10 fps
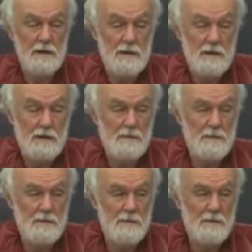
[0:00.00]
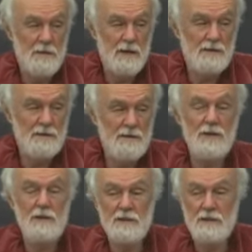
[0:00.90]
you know, Marx's
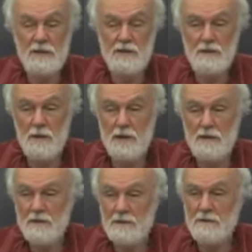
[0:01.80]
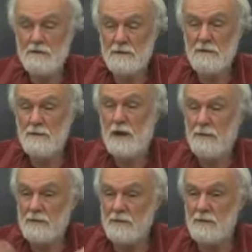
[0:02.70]
genius in lots of ways is to, is to be
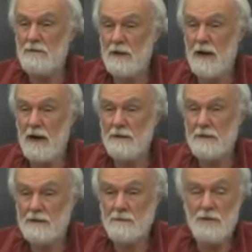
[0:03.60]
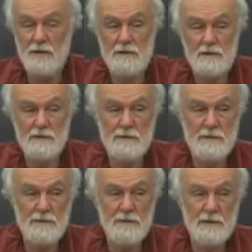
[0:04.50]
able to do that and to point to
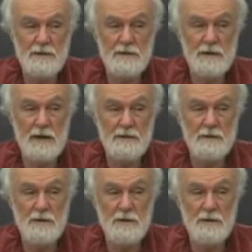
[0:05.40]
some of these kinds of